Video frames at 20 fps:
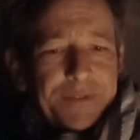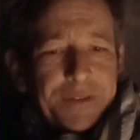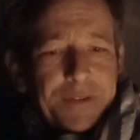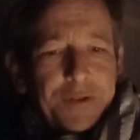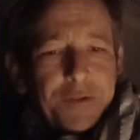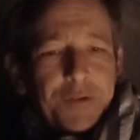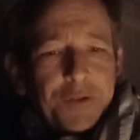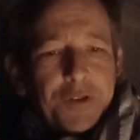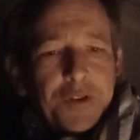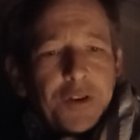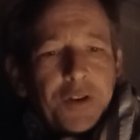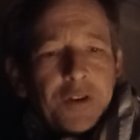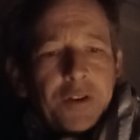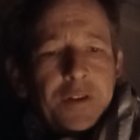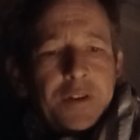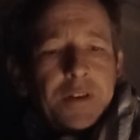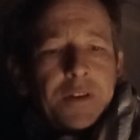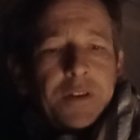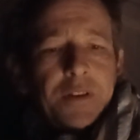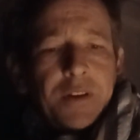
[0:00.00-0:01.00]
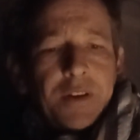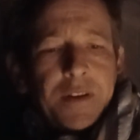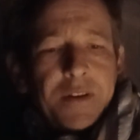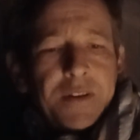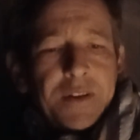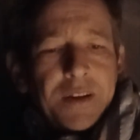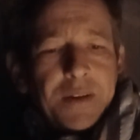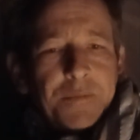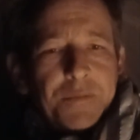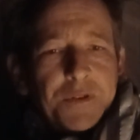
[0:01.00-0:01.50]
your knock lined
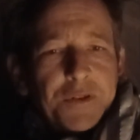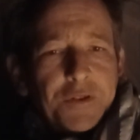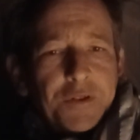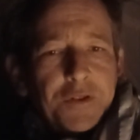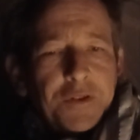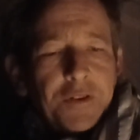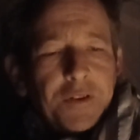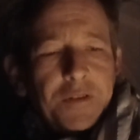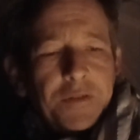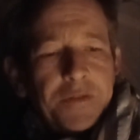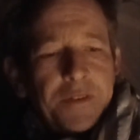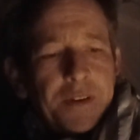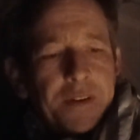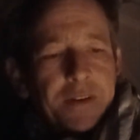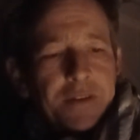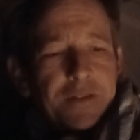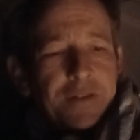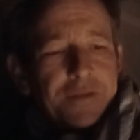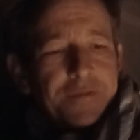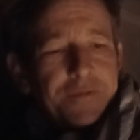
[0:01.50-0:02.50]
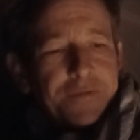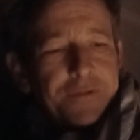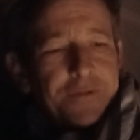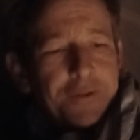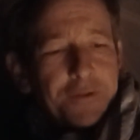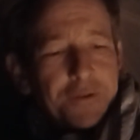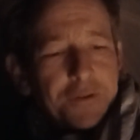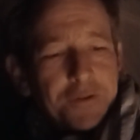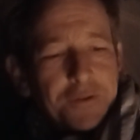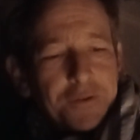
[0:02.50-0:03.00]
up with your cock feather on
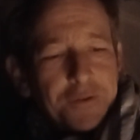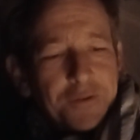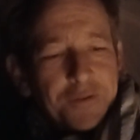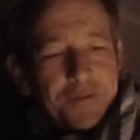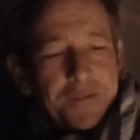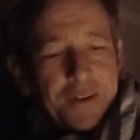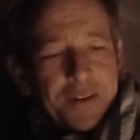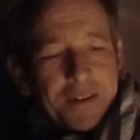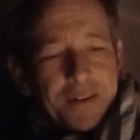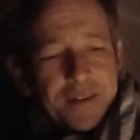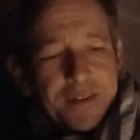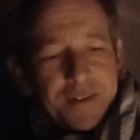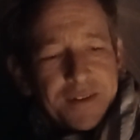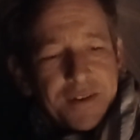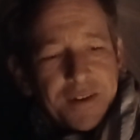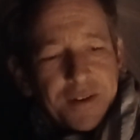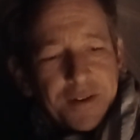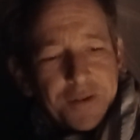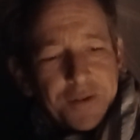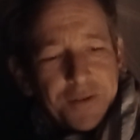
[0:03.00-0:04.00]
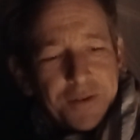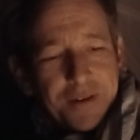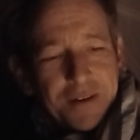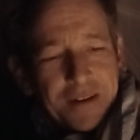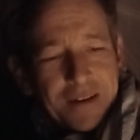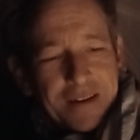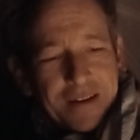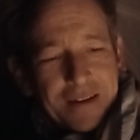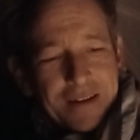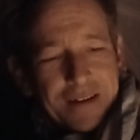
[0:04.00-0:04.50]
4 feathers, no,
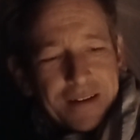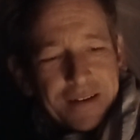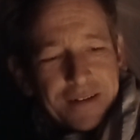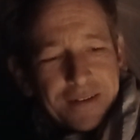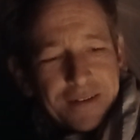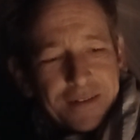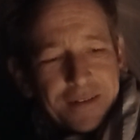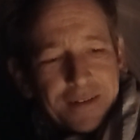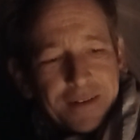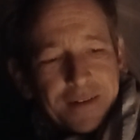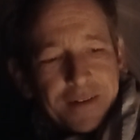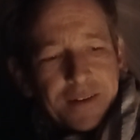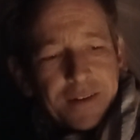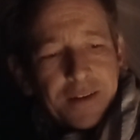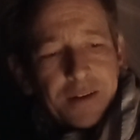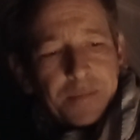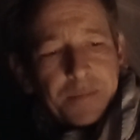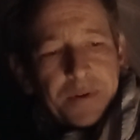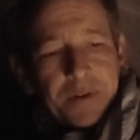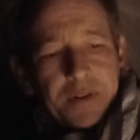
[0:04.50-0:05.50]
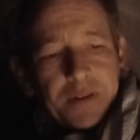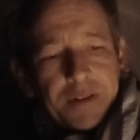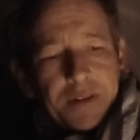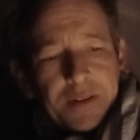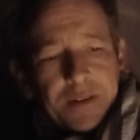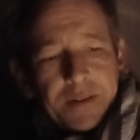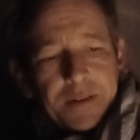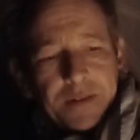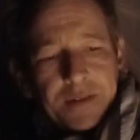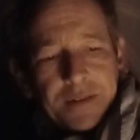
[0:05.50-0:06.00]
line it up in
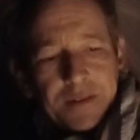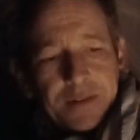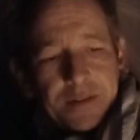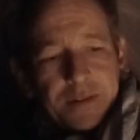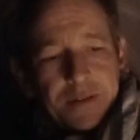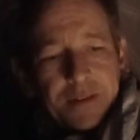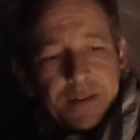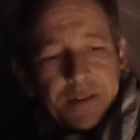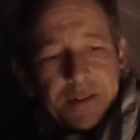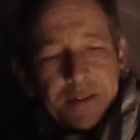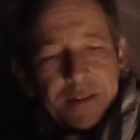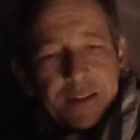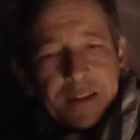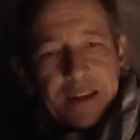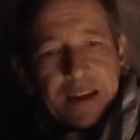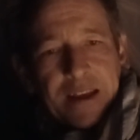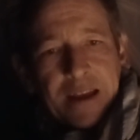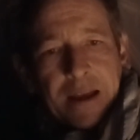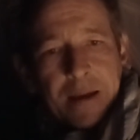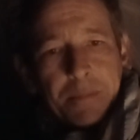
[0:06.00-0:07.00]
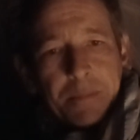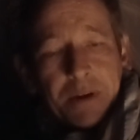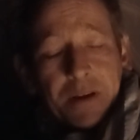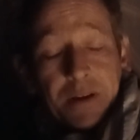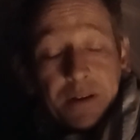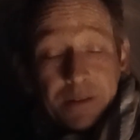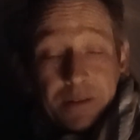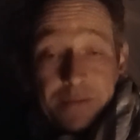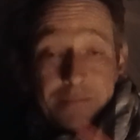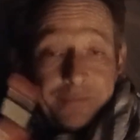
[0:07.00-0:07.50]
the gap.
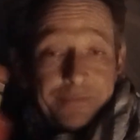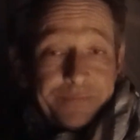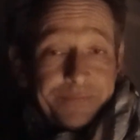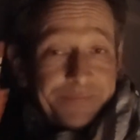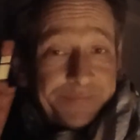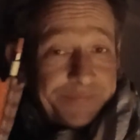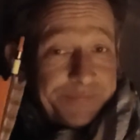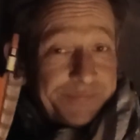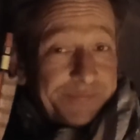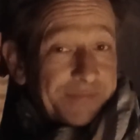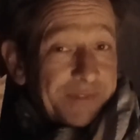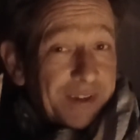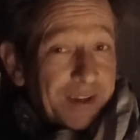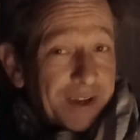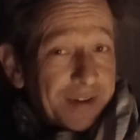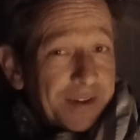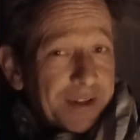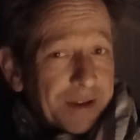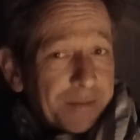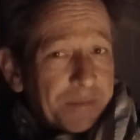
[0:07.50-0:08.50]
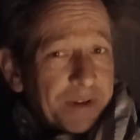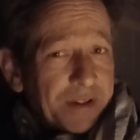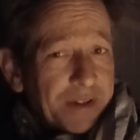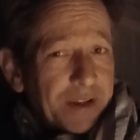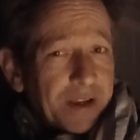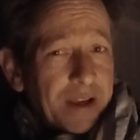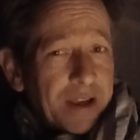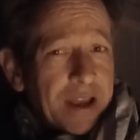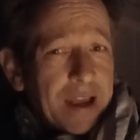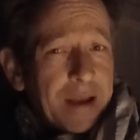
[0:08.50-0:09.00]
And that made
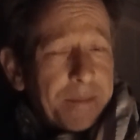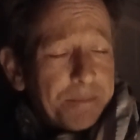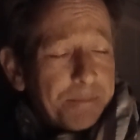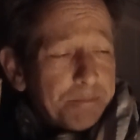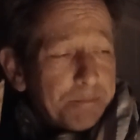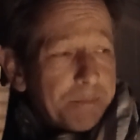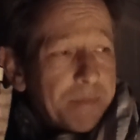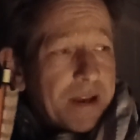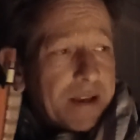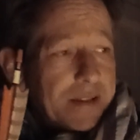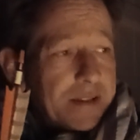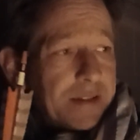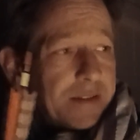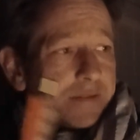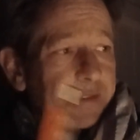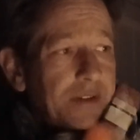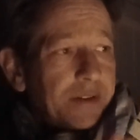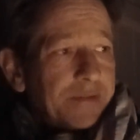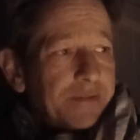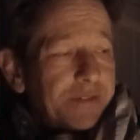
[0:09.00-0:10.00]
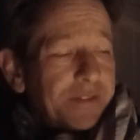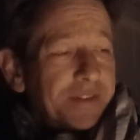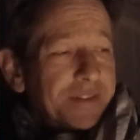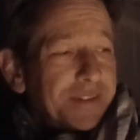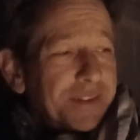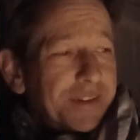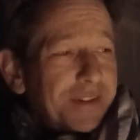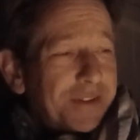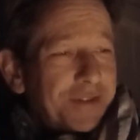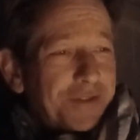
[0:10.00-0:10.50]
a massive difference
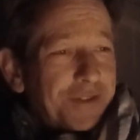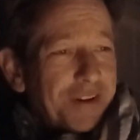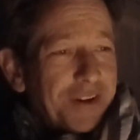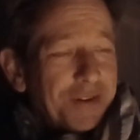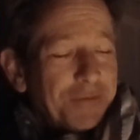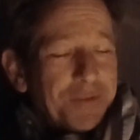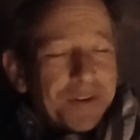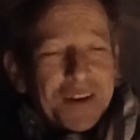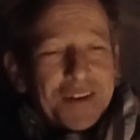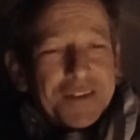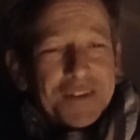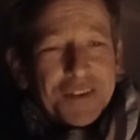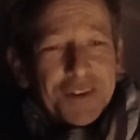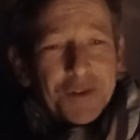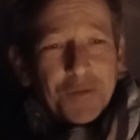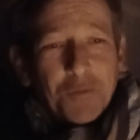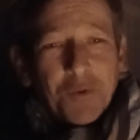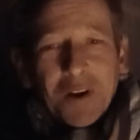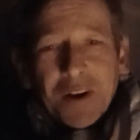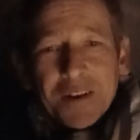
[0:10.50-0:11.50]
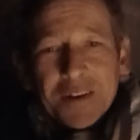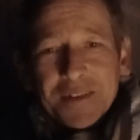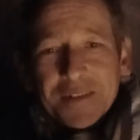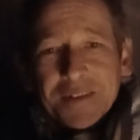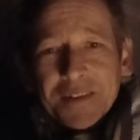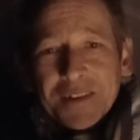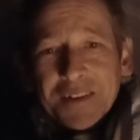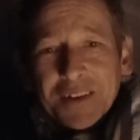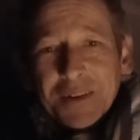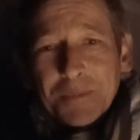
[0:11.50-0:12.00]
straight away. I don't know why I
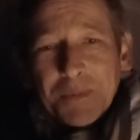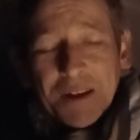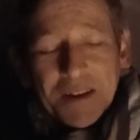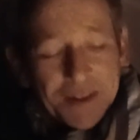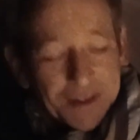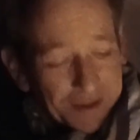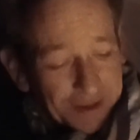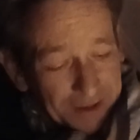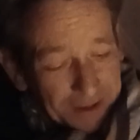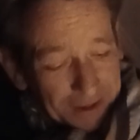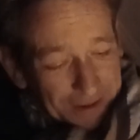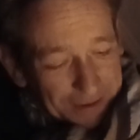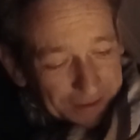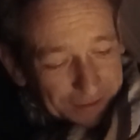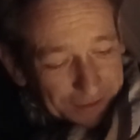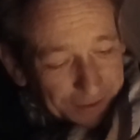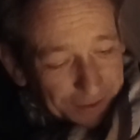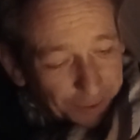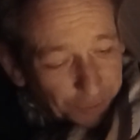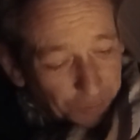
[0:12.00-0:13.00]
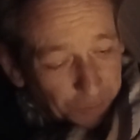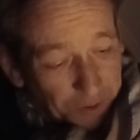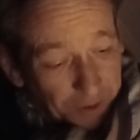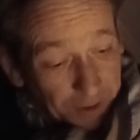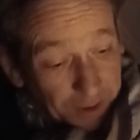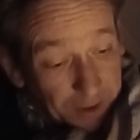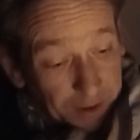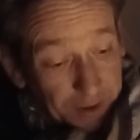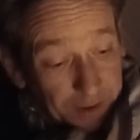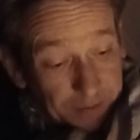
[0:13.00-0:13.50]
didn't think about it. Don't know
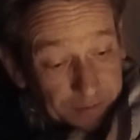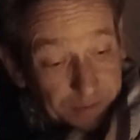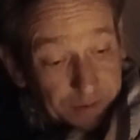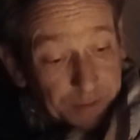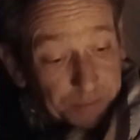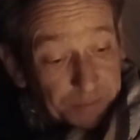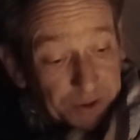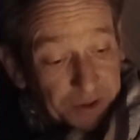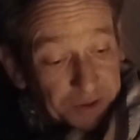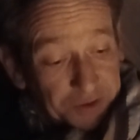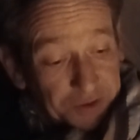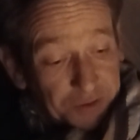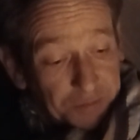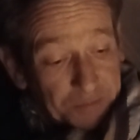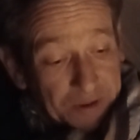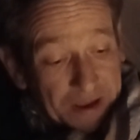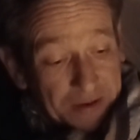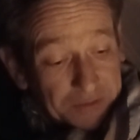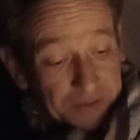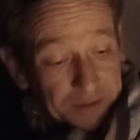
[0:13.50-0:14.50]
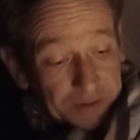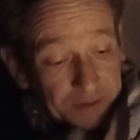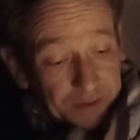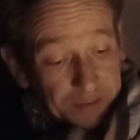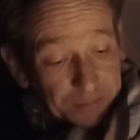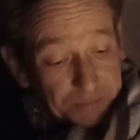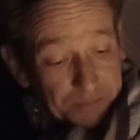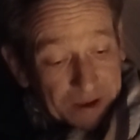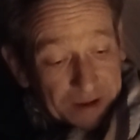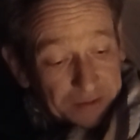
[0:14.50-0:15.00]
why the blokes who mounted
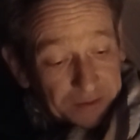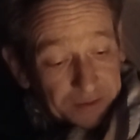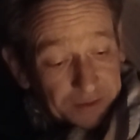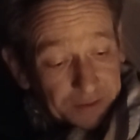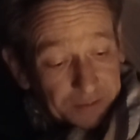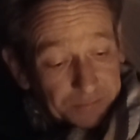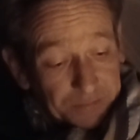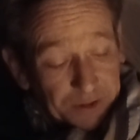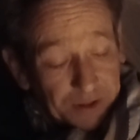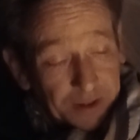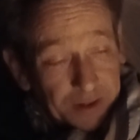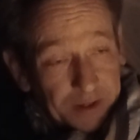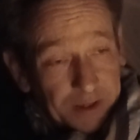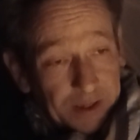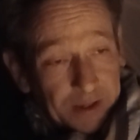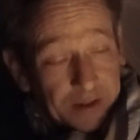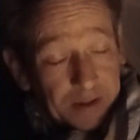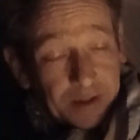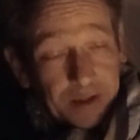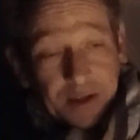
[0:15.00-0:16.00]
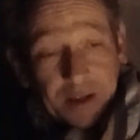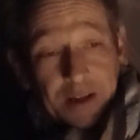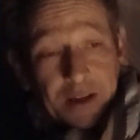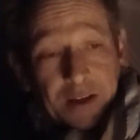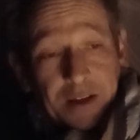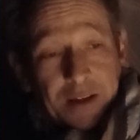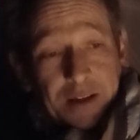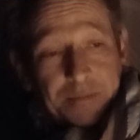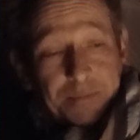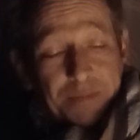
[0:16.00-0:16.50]
them like that.
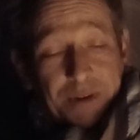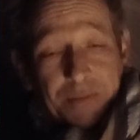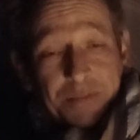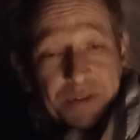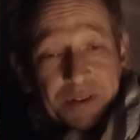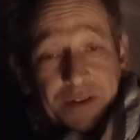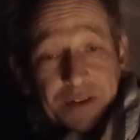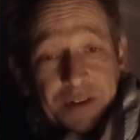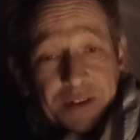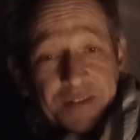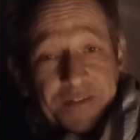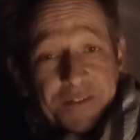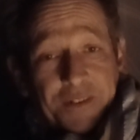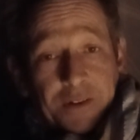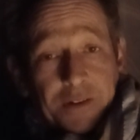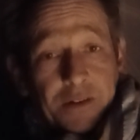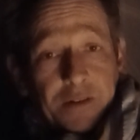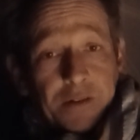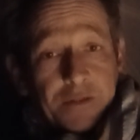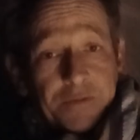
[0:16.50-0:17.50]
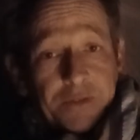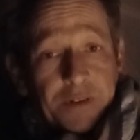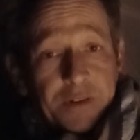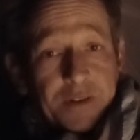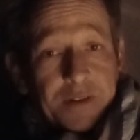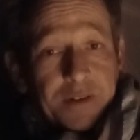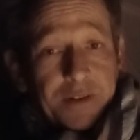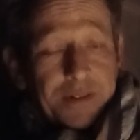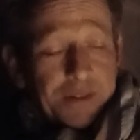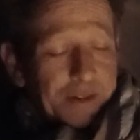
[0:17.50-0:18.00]
I mean, it's just fucking
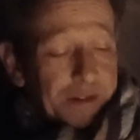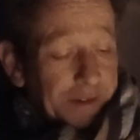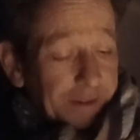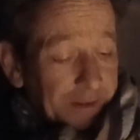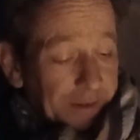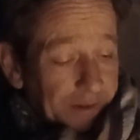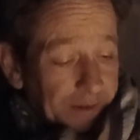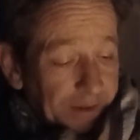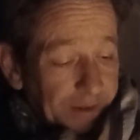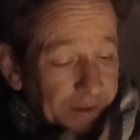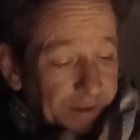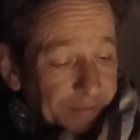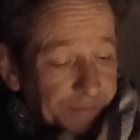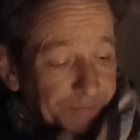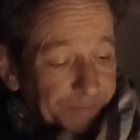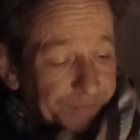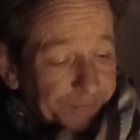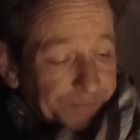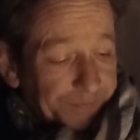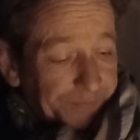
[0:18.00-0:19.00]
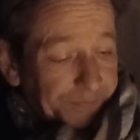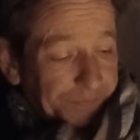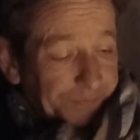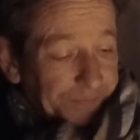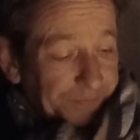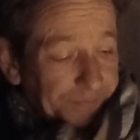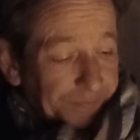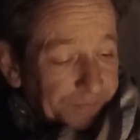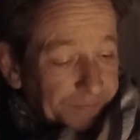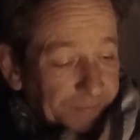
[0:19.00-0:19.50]
obvious. I
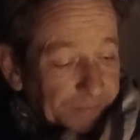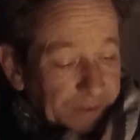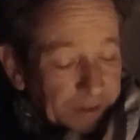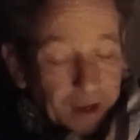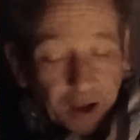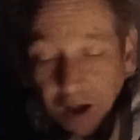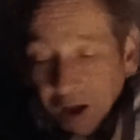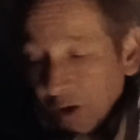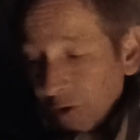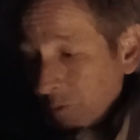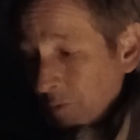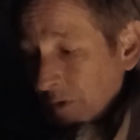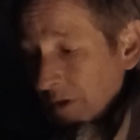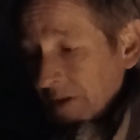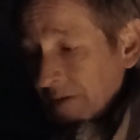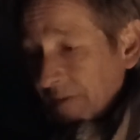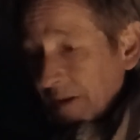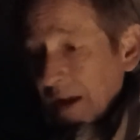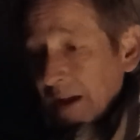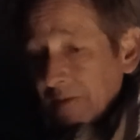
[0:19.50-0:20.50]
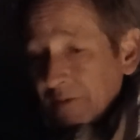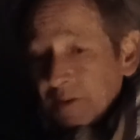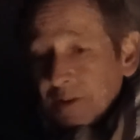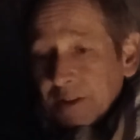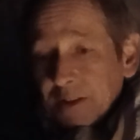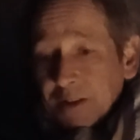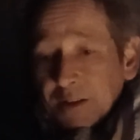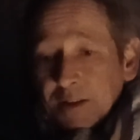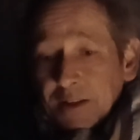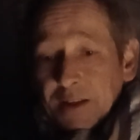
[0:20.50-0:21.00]
always found that
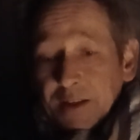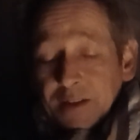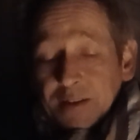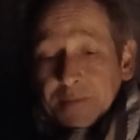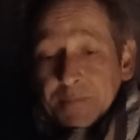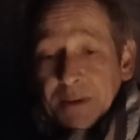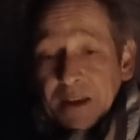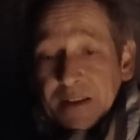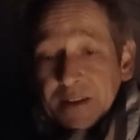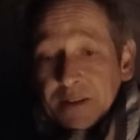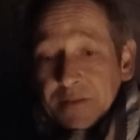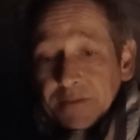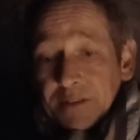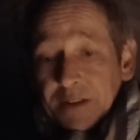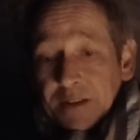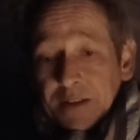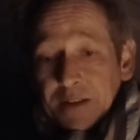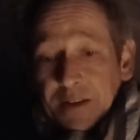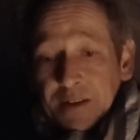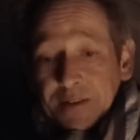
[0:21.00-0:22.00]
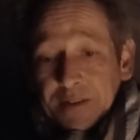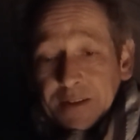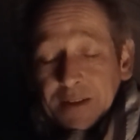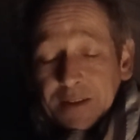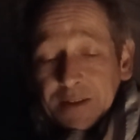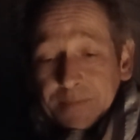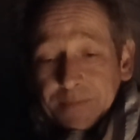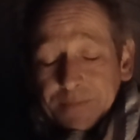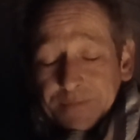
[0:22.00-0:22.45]
they kicked massively, and I